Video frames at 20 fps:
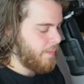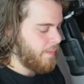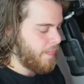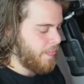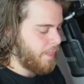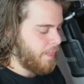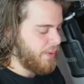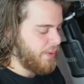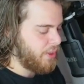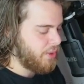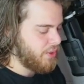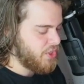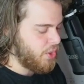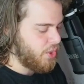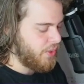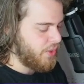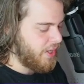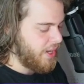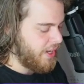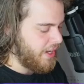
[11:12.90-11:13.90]

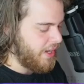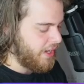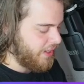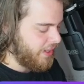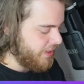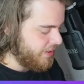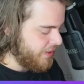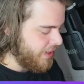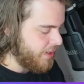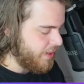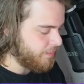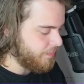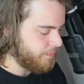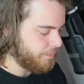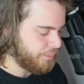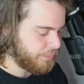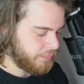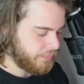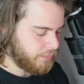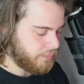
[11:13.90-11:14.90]
Paleozoic Canadia,
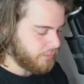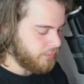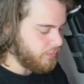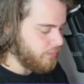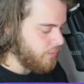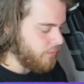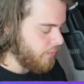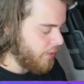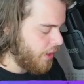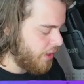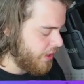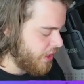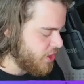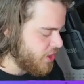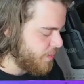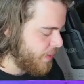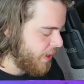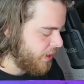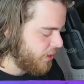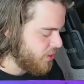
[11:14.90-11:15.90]
a nice
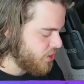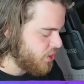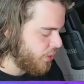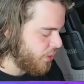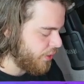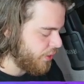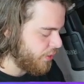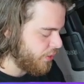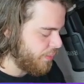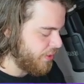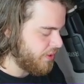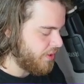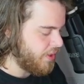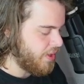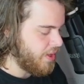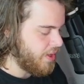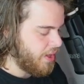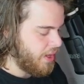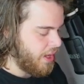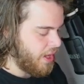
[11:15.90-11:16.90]
Paleozoic reprint,
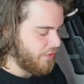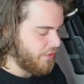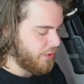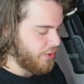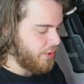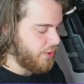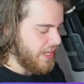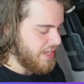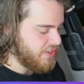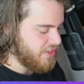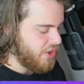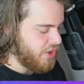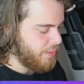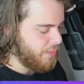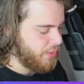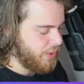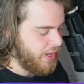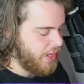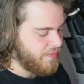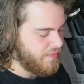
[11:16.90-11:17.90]
and for the last trap
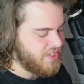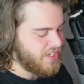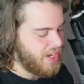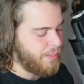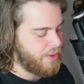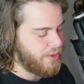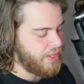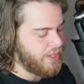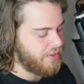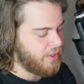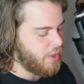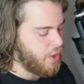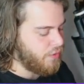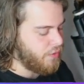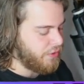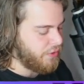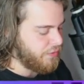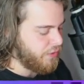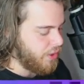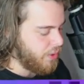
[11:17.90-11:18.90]
we have Cybernetic
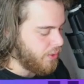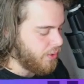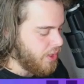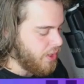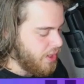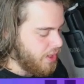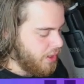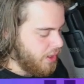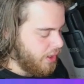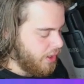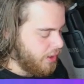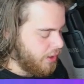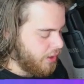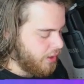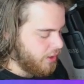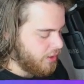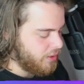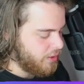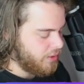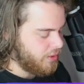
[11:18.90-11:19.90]
Overflow.
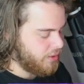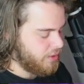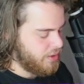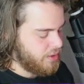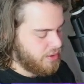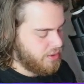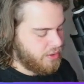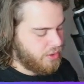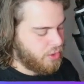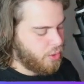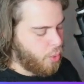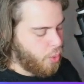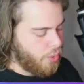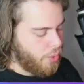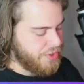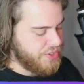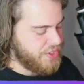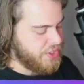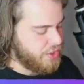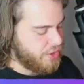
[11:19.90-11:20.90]

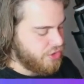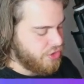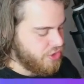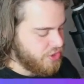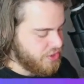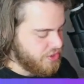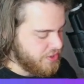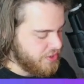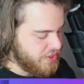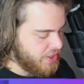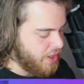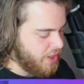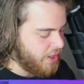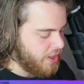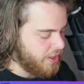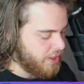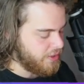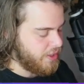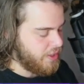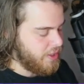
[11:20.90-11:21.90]
Core searches this
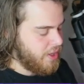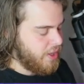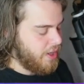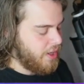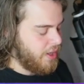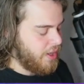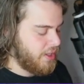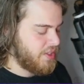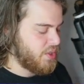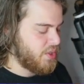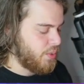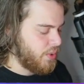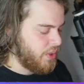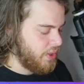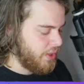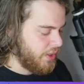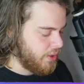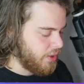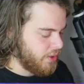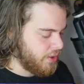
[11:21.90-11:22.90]
card. It's really
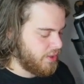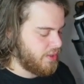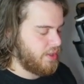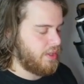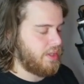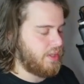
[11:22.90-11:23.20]
good.